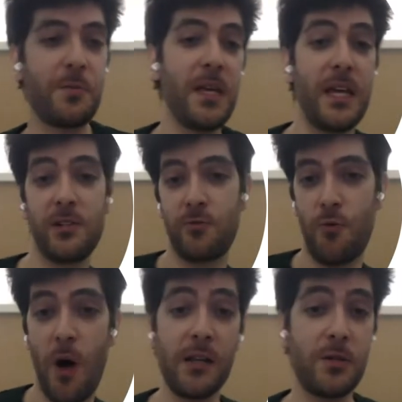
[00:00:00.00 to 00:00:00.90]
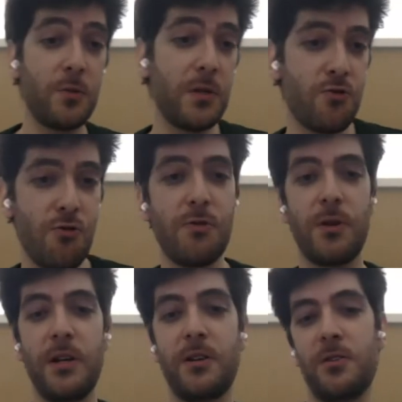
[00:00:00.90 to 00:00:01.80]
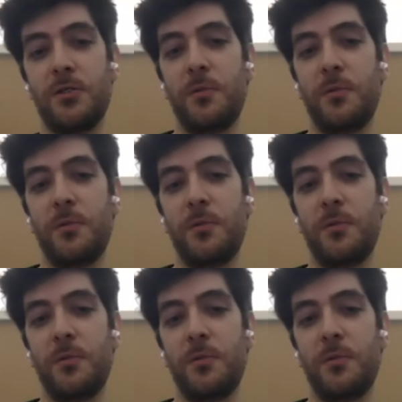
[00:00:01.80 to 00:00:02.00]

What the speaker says: or it could also be is right should be true,